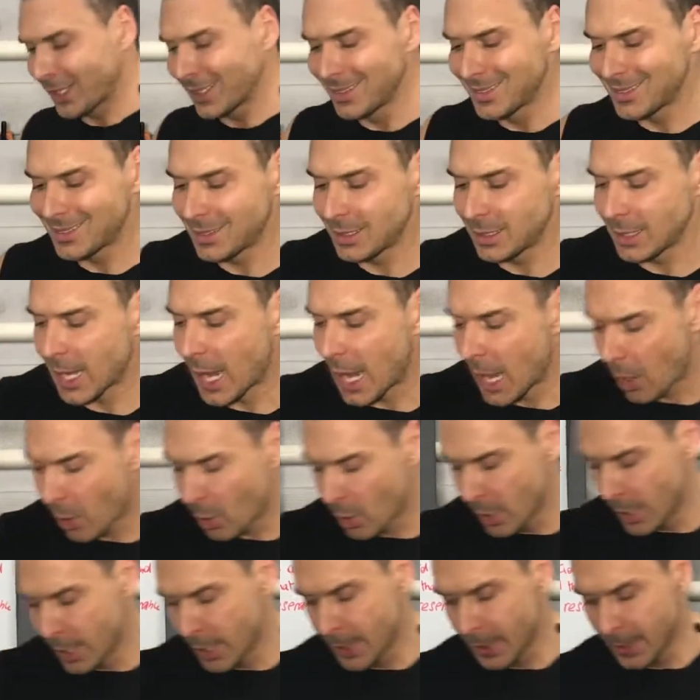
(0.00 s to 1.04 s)
can see
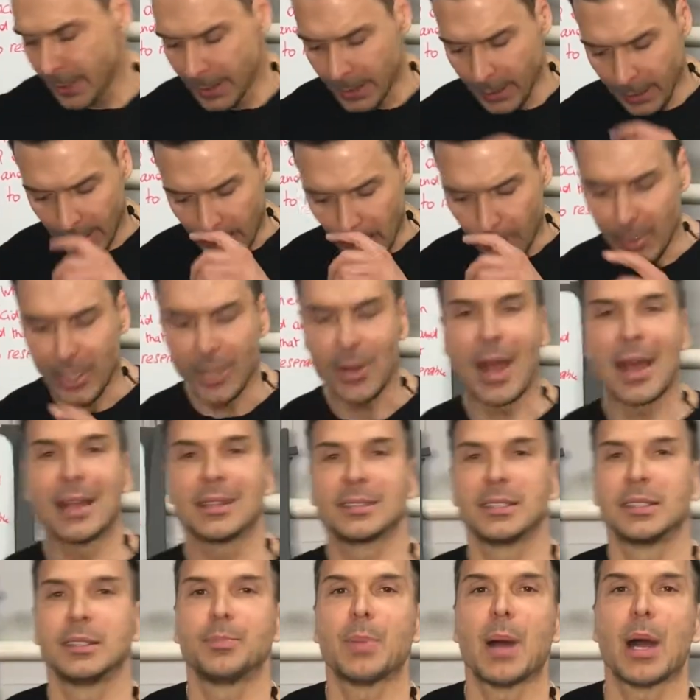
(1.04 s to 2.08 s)
how an amino
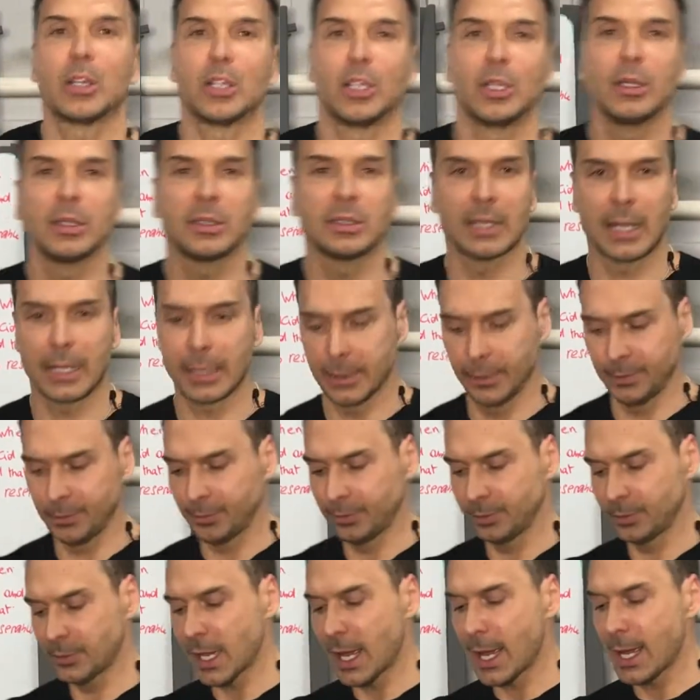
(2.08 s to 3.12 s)
acid powder looks like.
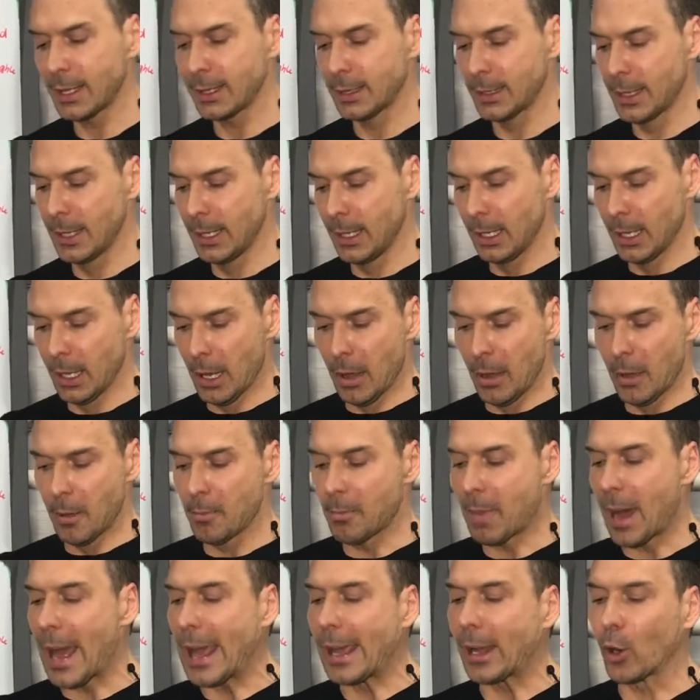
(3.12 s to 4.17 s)
And
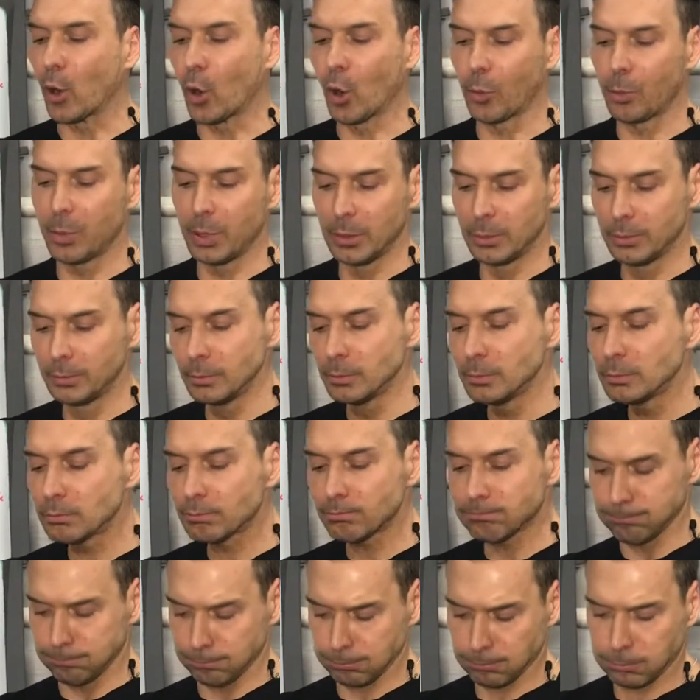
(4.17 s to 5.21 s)
Biocorp
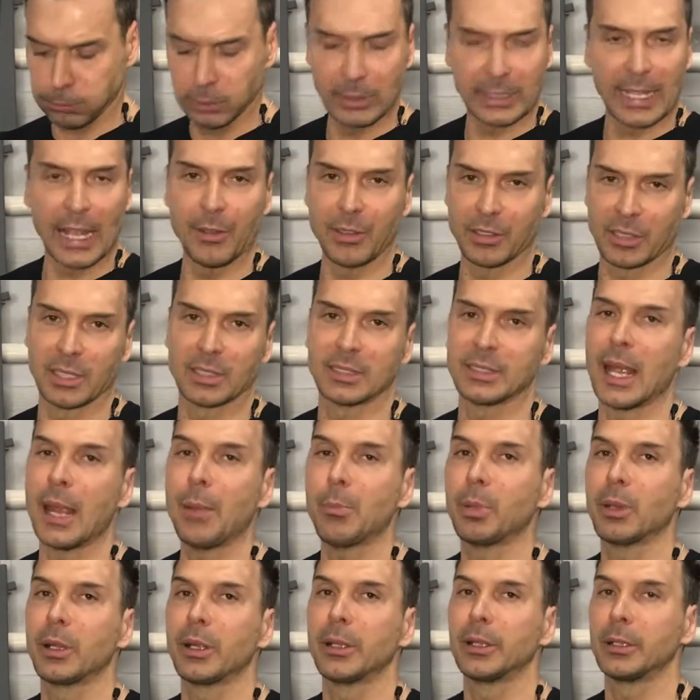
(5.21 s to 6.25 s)
gave us a
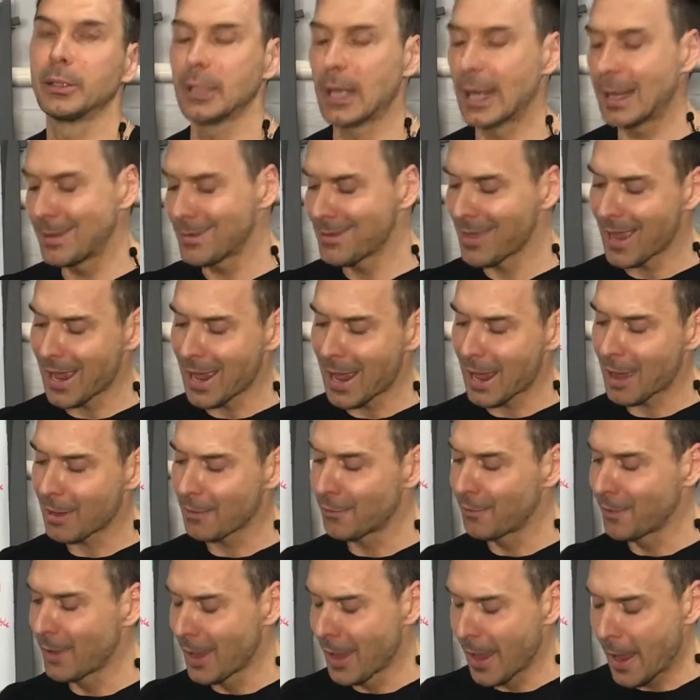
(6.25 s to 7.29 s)
sample here, and they
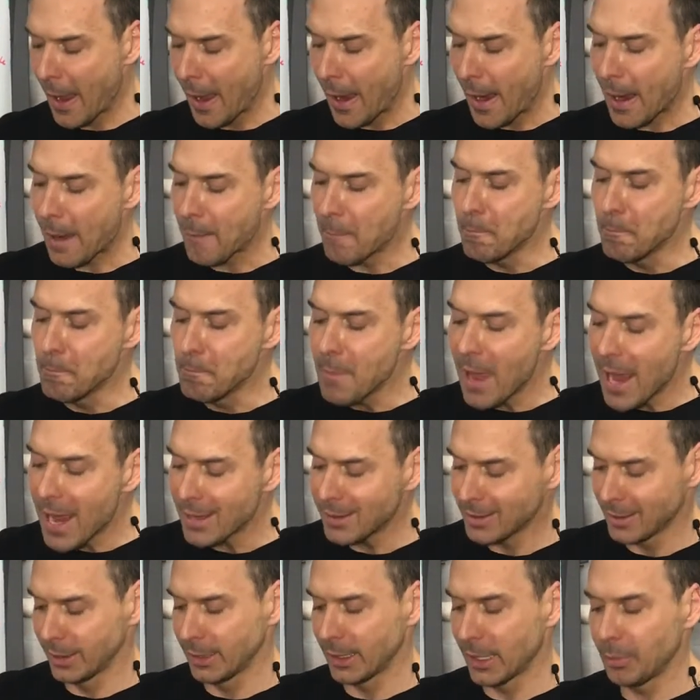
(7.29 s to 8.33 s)
have
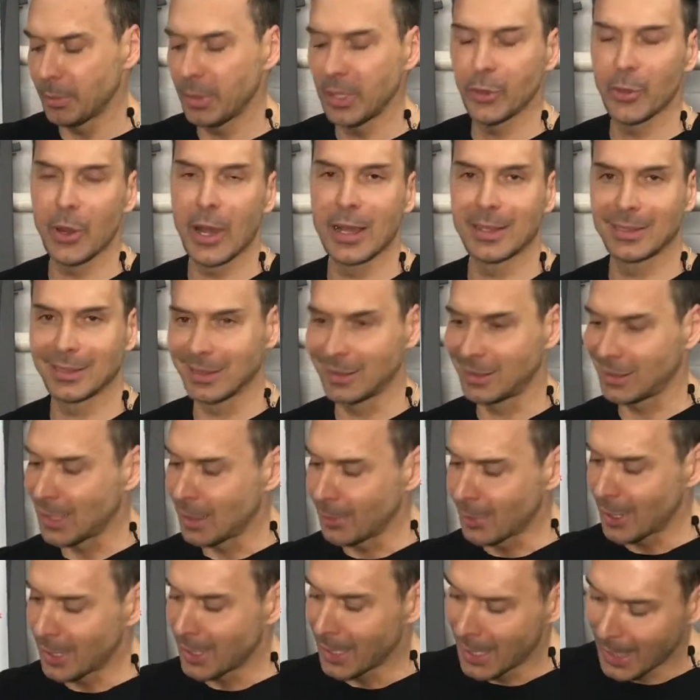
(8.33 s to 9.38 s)
amazing amino acids. I
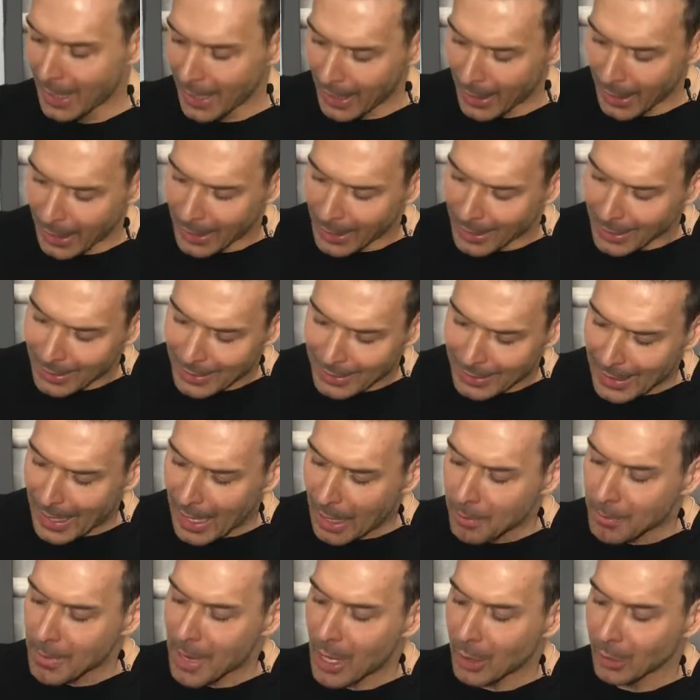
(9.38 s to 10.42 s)
mean, the
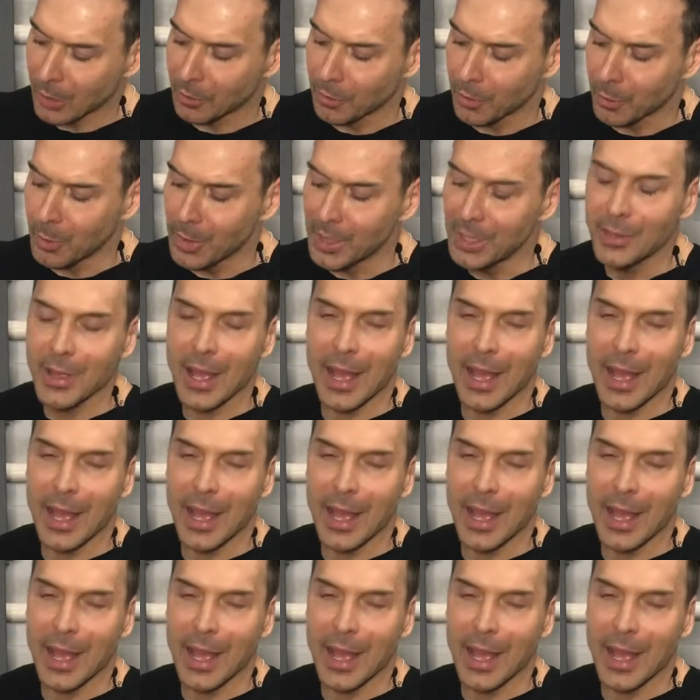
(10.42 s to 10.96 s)
amount of amino